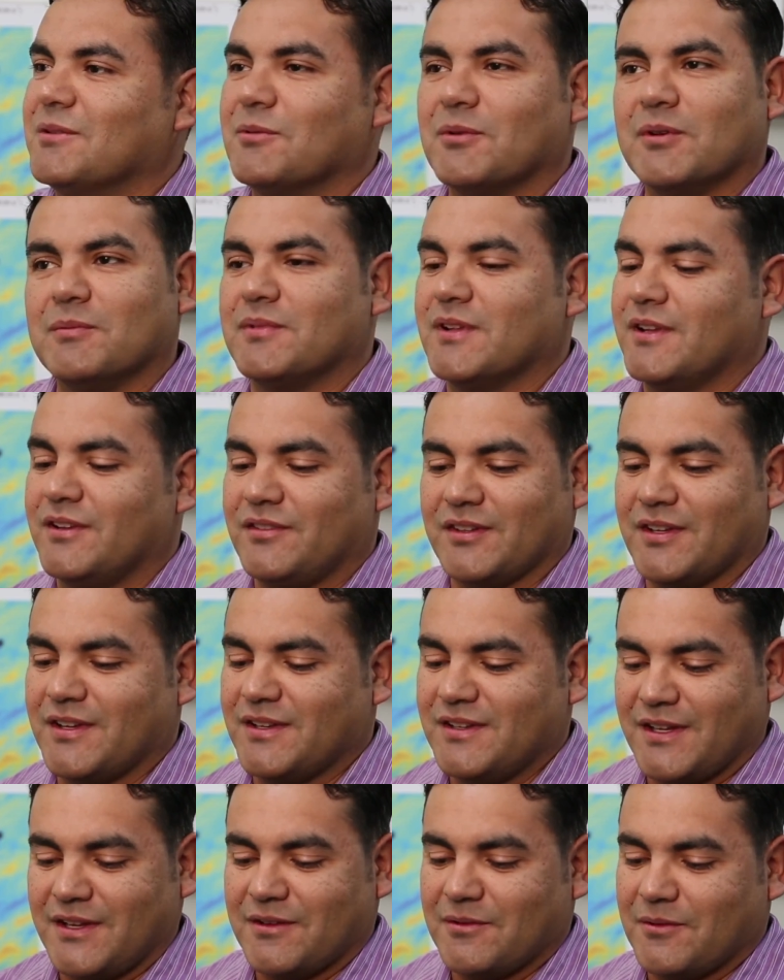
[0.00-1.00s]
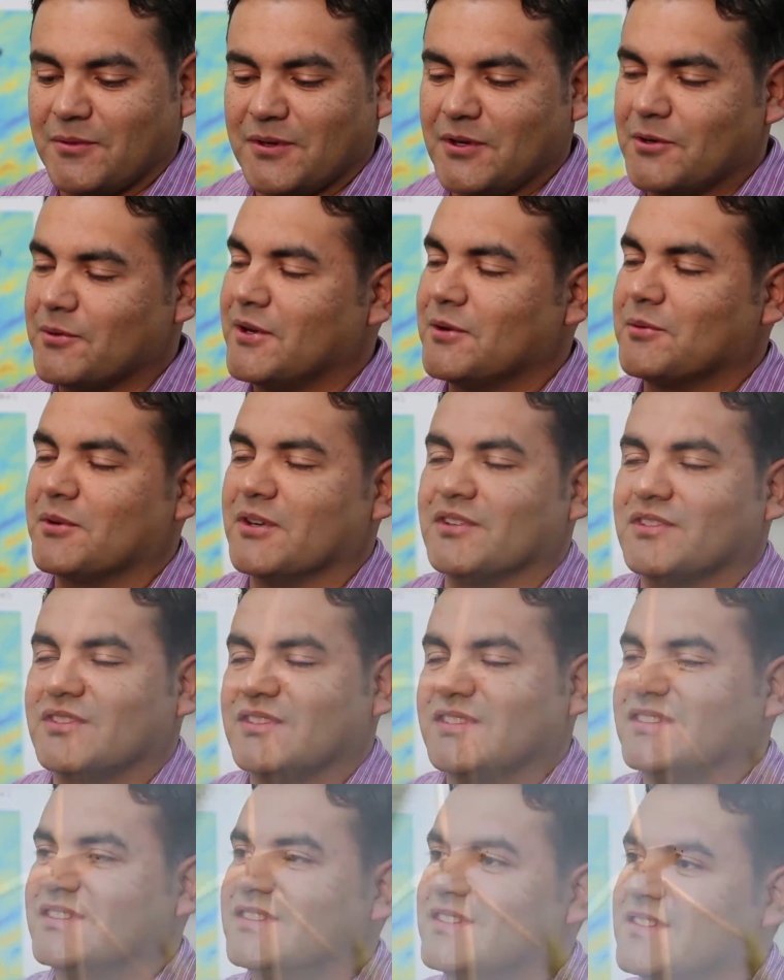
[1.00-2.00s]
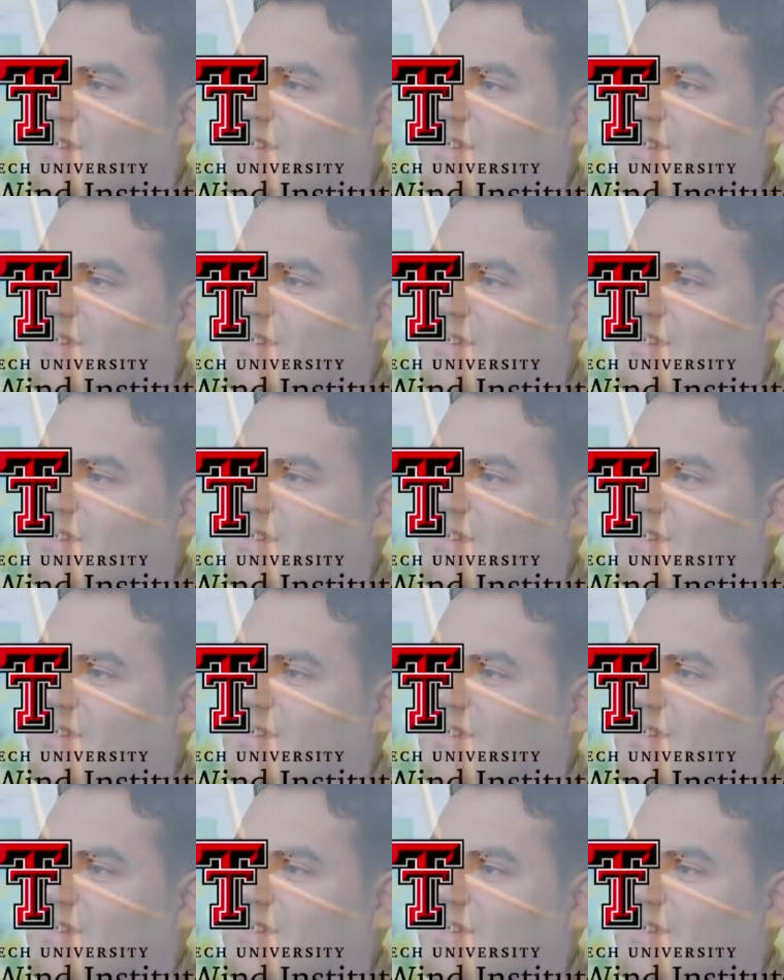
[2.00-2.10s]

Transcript: and that one place I, I wouldn't go anywhere else.